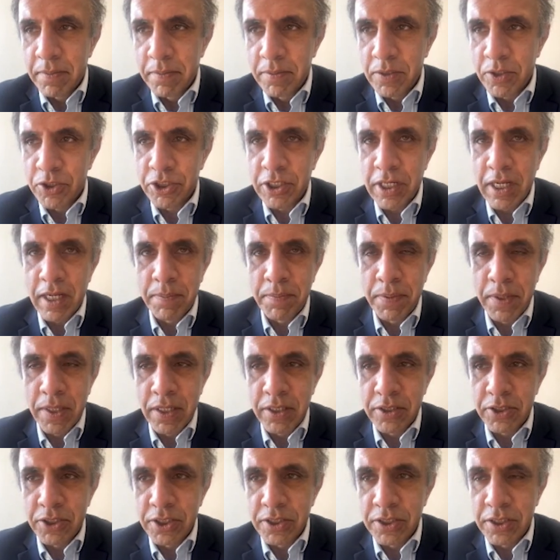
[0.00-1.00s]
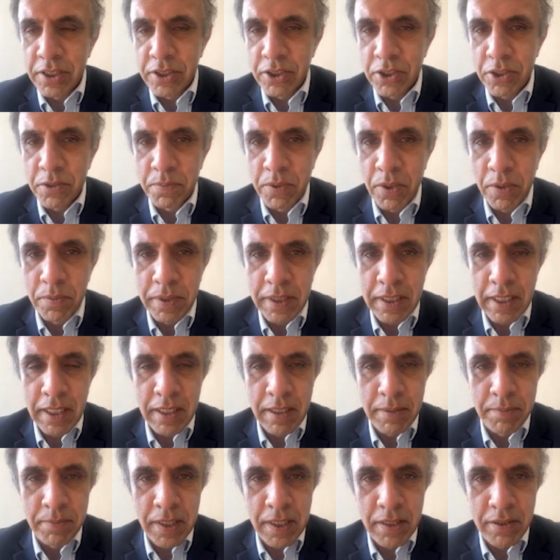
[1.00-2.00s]
share purchases, you probably
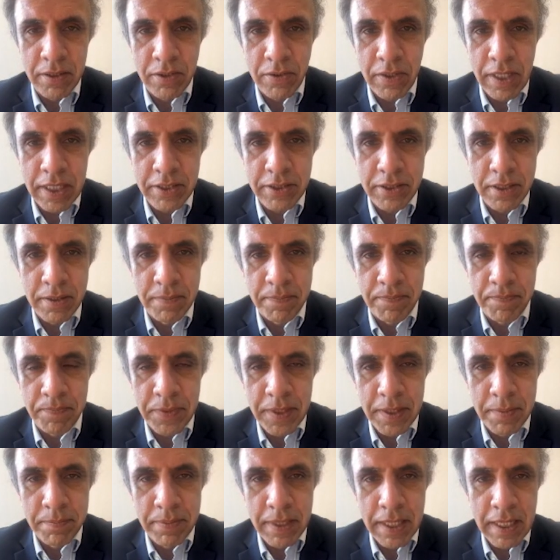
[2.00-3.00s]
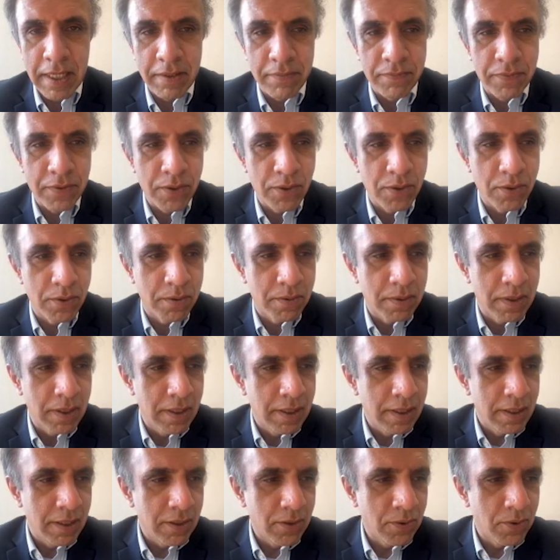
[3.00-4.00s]
get a greater bang for your
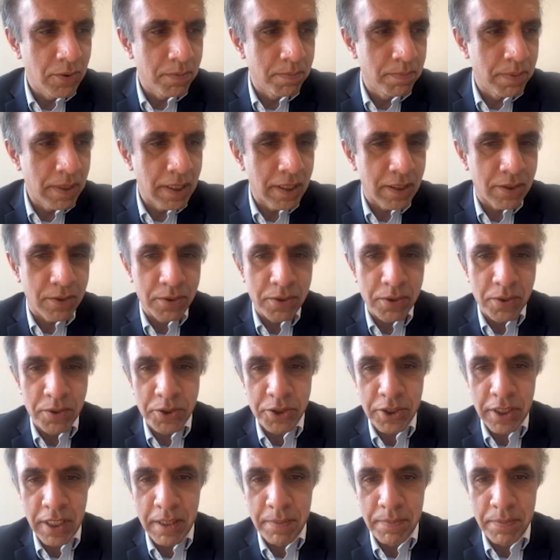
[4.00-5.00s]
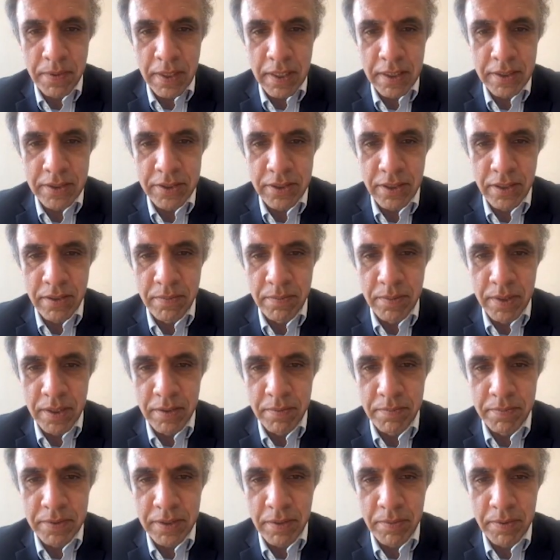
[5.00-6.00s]
buck or your share price. So
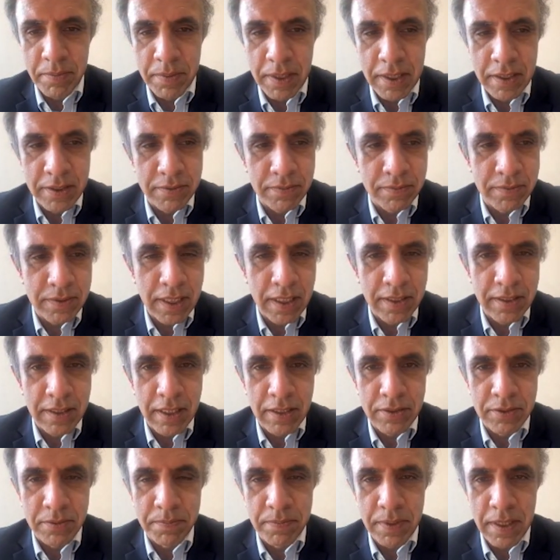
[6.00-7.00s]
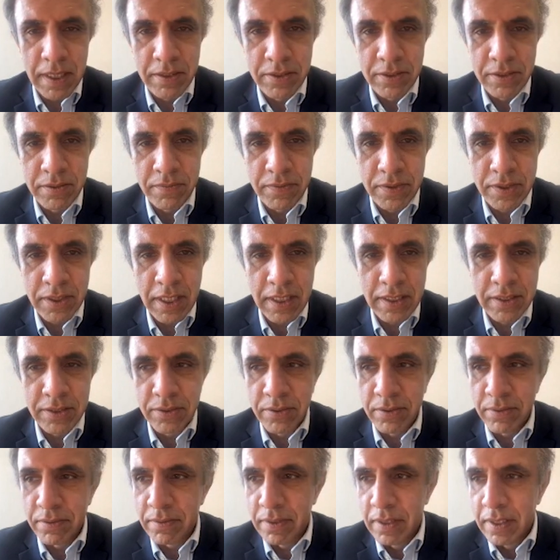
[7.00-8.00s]
if somebody buys £10,000 of
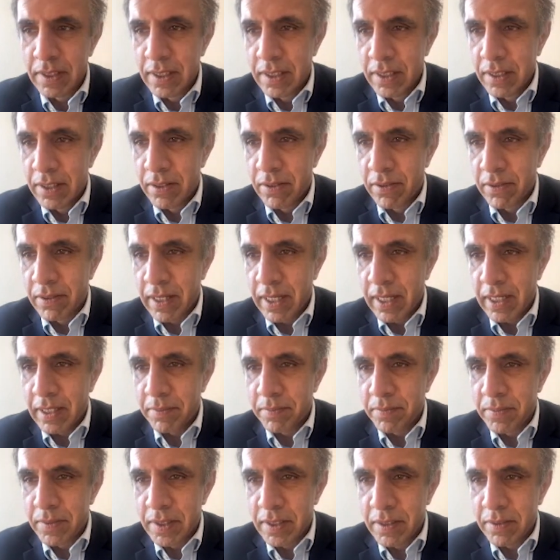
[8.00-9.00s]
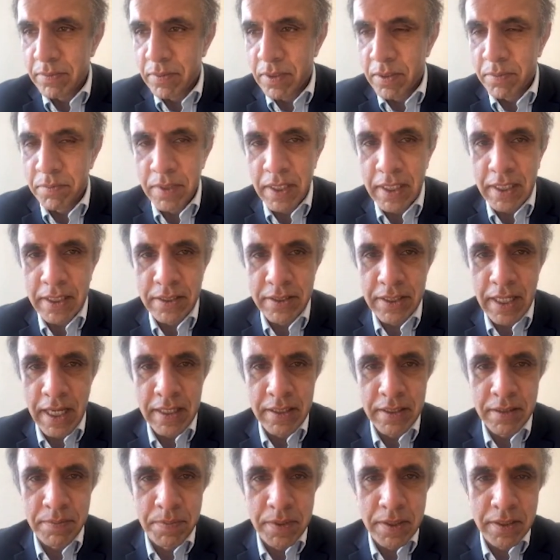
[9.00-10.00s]
shares on AIM, it won't make a
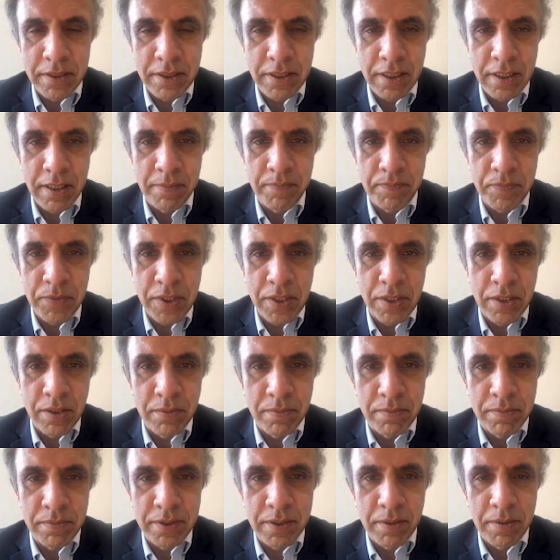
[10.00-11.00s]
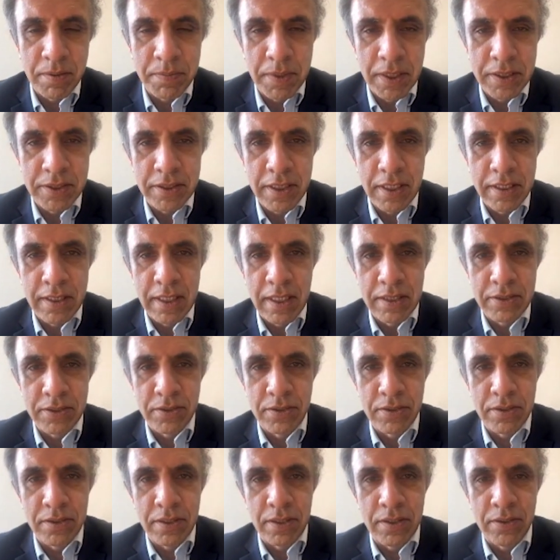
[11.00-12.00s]
dent, but somebody buys
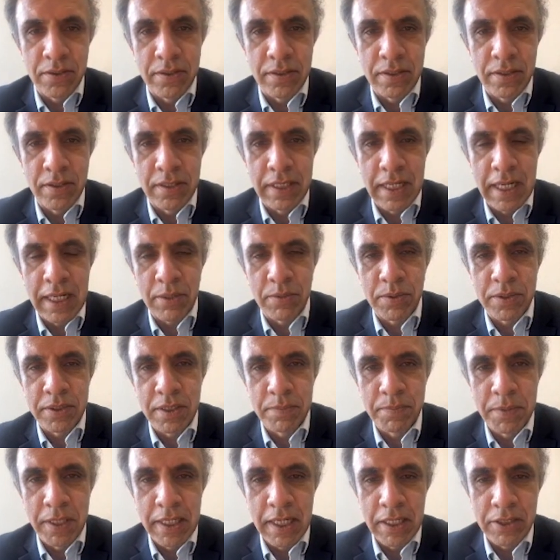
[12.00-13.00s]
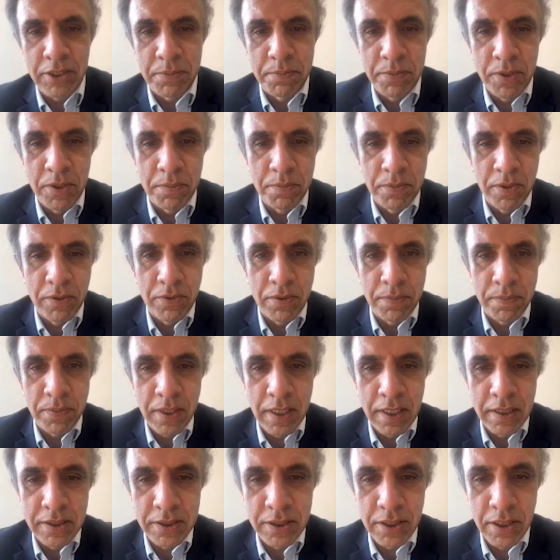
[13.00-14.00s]
10,000 on Aquis and might actually move the
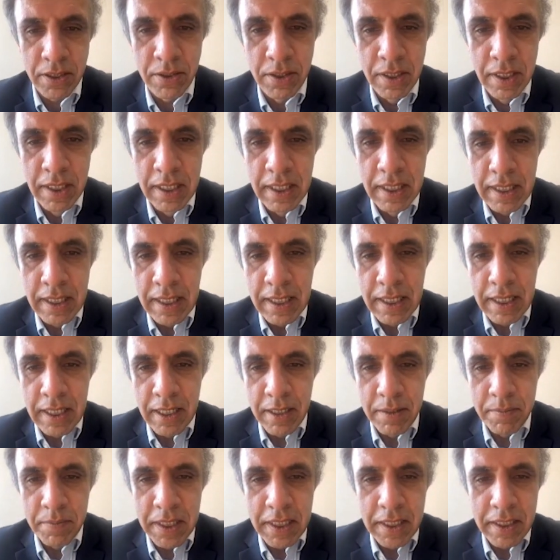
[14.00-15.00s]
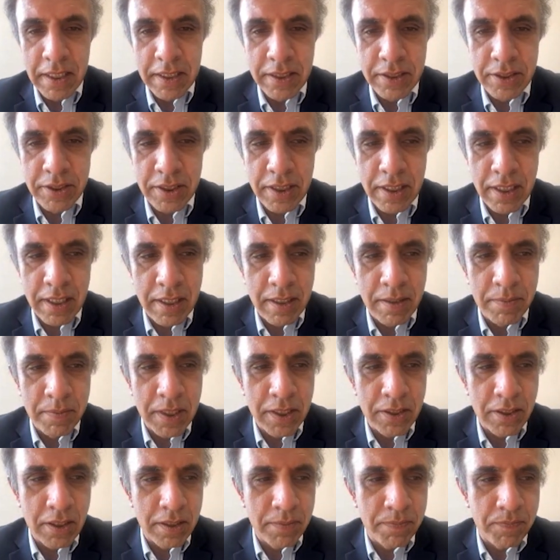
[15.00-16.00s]
price. So it is
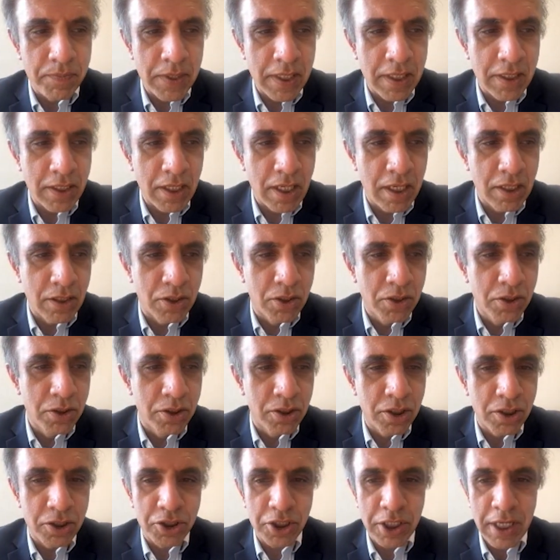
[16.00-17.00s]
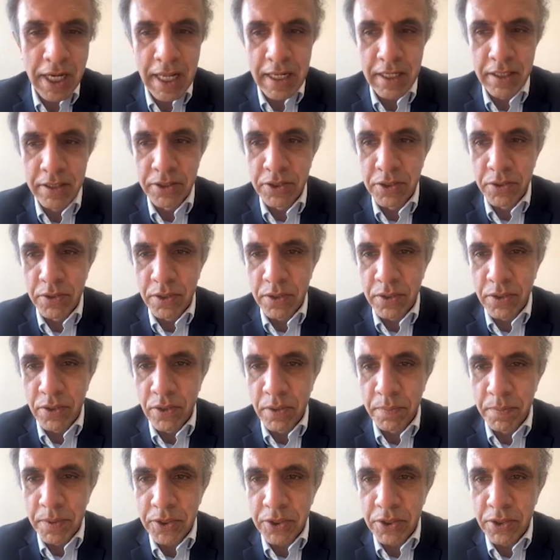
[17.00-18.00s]
a good challenge or a good
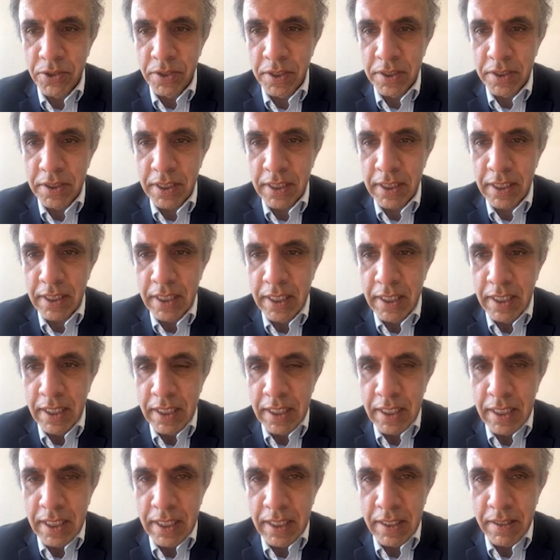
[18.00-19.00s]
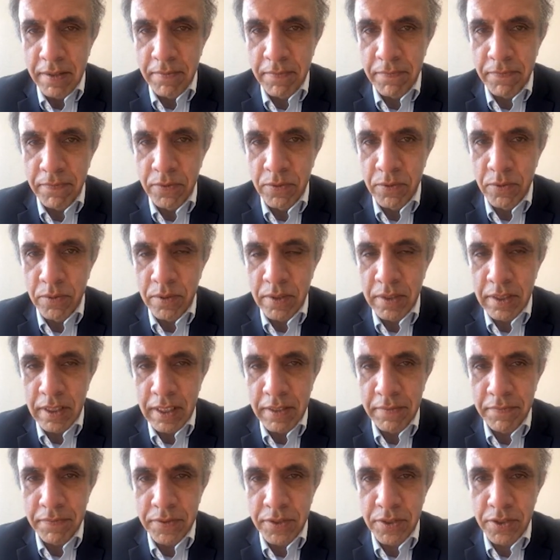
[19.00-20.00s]
opportunity for
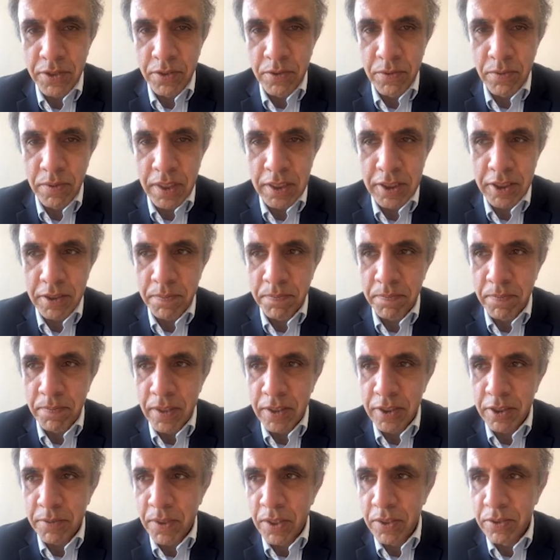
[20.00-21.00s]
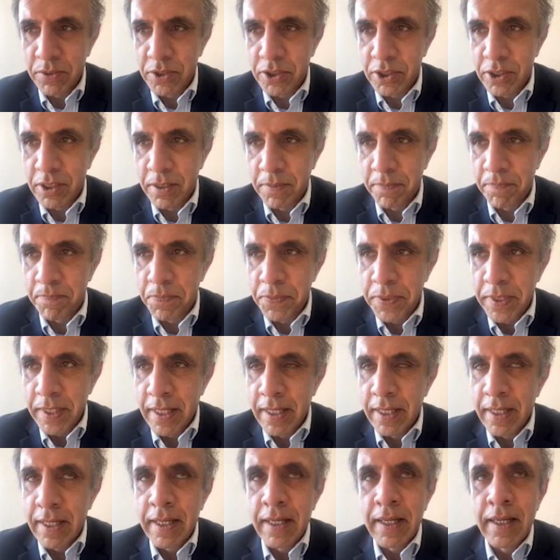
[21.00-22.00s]
Lift to, I suppose,
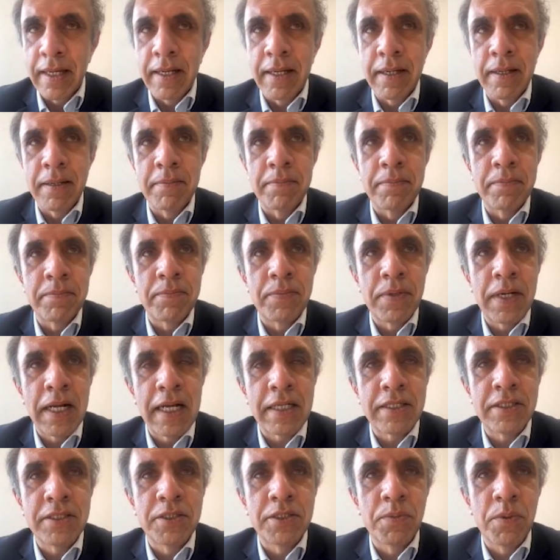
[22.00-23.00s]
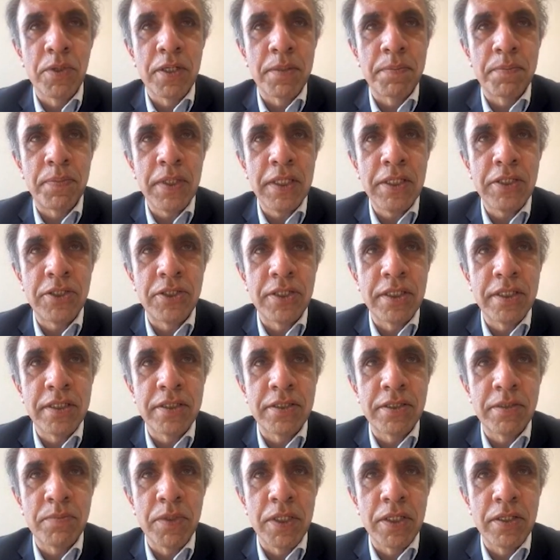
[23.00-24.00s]
practice what it
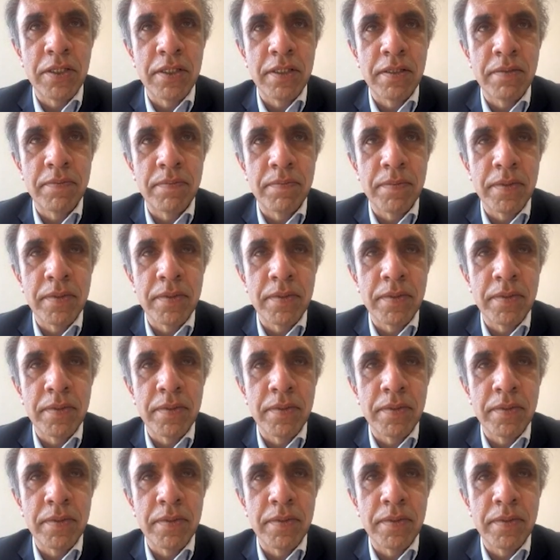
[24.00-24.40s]
preaches. We're